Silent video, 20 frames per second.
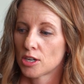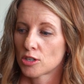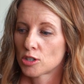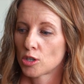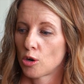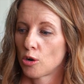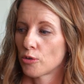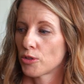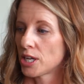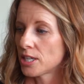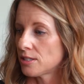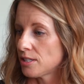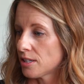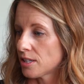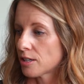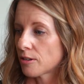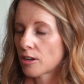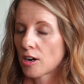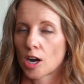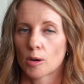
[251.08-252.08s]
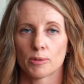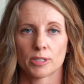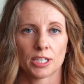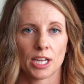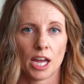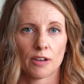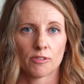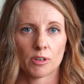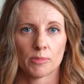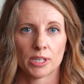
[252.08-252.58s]
So they see the garbage
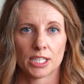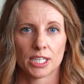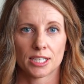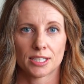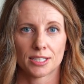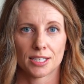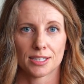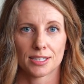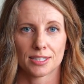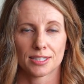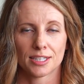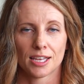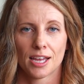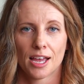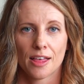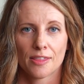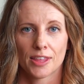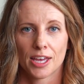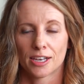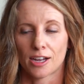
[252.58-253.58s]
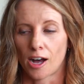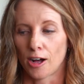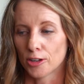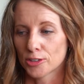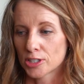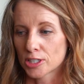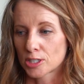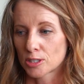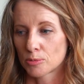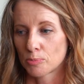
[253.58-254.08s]
can from a distance, then
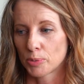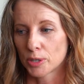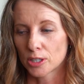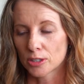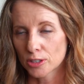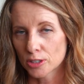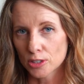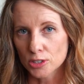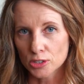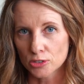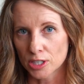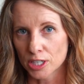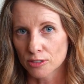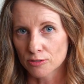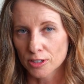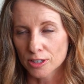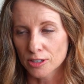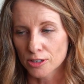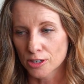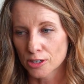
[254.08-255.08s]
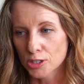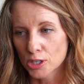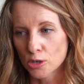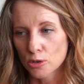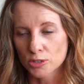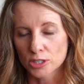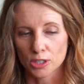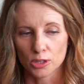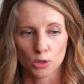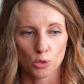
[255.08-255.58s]
I'll just put a little treat in front of their
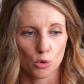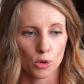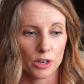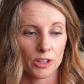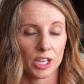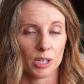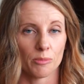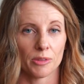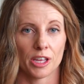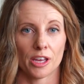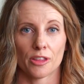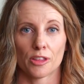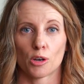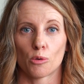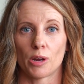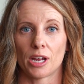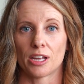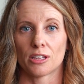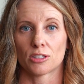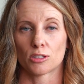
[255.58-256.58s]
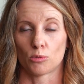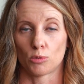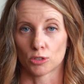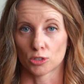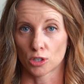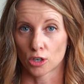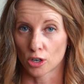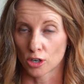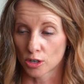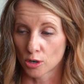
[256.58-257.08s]
nose and lure them the other way. So
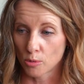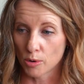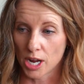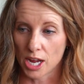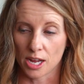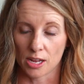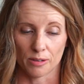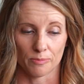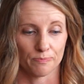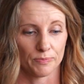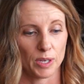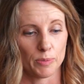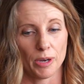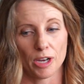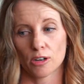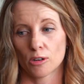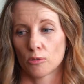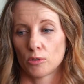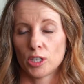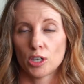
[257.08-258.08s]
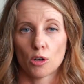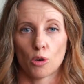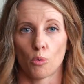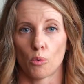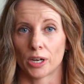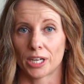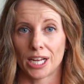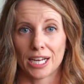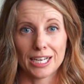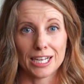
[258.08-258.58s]
we'll turn away, about a
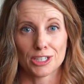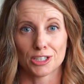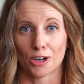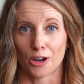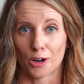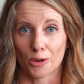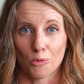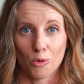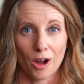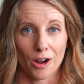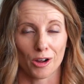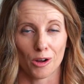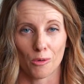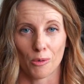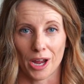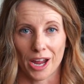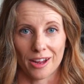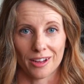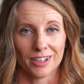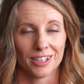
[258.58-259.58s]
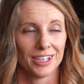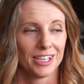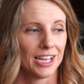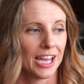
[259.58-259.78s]
180 turn, walk away,